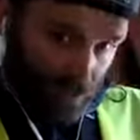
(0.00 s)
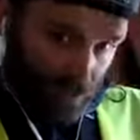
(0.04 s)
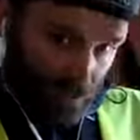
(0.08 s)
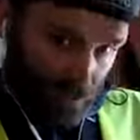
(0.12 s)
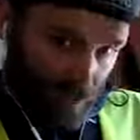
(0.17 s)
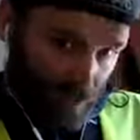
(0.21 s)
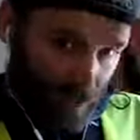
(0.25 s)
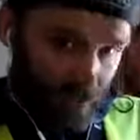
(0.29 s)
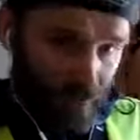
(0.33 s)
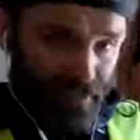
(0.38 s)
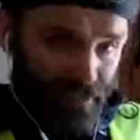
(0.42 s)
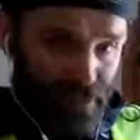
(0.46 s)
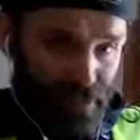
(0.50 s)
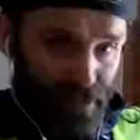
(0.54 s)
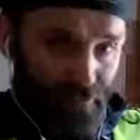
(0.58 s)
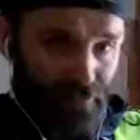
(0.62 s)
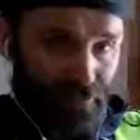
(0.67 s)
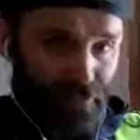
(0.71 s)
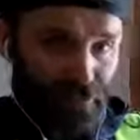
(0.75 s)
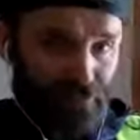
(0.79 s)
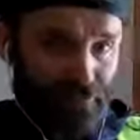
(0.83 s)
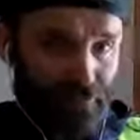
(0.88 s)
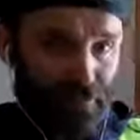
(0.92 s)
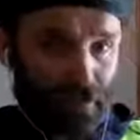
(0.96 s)
cap
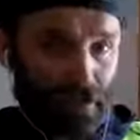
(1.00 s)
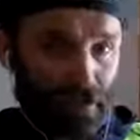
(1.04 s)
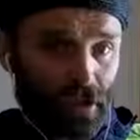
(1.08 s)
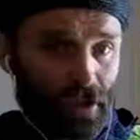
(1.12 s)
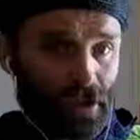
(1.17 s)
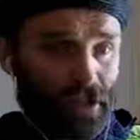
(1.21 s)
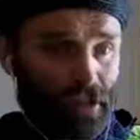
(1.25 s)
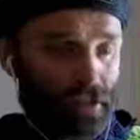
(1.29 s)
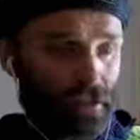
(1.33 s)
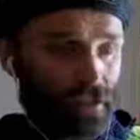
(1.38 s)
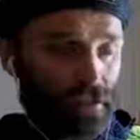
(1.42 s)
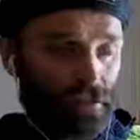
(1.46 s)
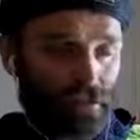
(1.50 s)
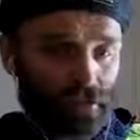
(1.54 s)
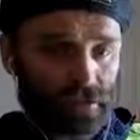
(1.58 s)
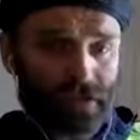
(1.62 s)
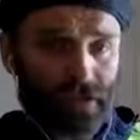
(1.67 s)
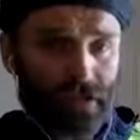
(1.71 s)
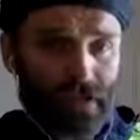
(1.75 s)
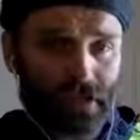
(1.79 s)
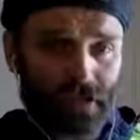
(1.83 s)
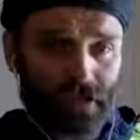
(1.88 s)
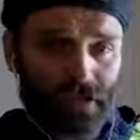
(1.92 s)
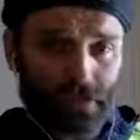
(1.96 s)
tips, if you like, to
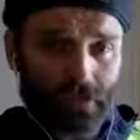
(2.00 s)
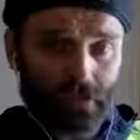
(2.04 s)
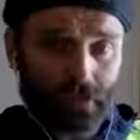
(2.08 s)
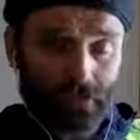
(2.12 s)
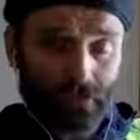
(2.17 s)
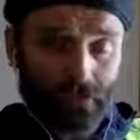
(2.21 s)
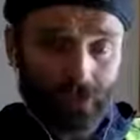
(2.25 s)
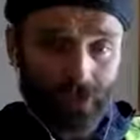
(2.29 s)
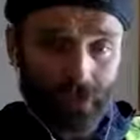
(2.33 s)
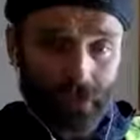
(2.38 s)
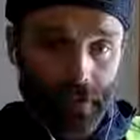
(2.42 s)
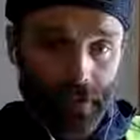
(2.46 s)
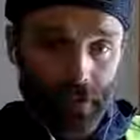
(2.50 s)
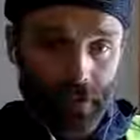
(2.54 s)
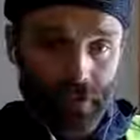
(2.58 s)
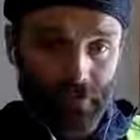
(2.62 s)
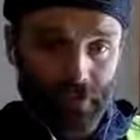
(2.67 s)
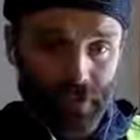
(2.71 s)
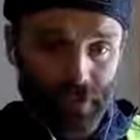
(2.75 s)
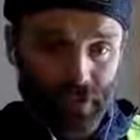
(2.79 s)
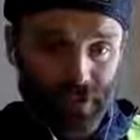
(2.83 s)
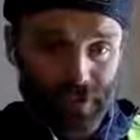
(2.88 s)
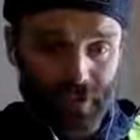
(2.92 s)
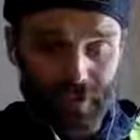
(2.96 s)
Satan and the
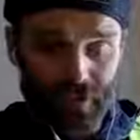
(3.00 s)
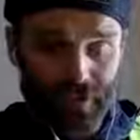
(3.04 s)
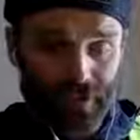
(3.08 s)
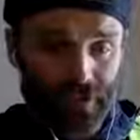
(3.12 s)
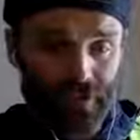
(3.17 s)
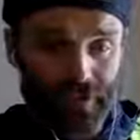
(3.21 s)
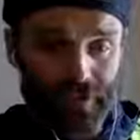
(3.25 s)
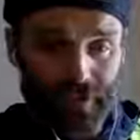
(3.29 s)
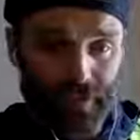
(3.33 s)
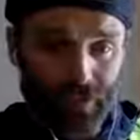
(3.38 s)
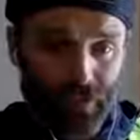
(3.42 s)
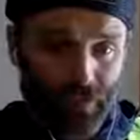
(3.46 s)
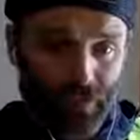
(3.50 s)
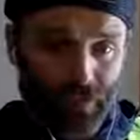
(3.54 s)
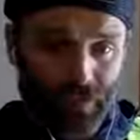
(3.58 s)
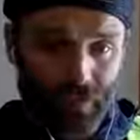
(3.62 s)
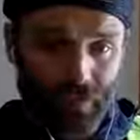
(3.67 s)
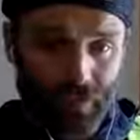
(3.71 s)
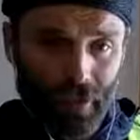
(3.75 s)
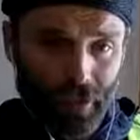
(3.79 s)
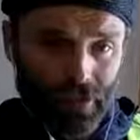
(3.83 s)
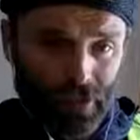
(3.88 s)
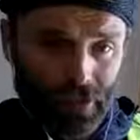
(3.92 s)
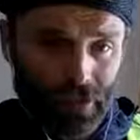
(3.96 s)
principles he prom
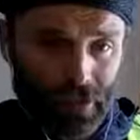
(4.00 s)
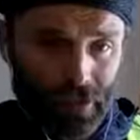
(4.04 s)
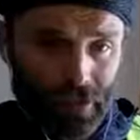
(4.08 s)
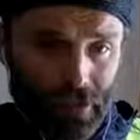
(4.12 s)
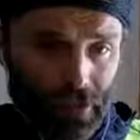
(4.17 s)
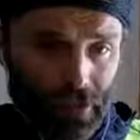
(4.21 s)
promotes.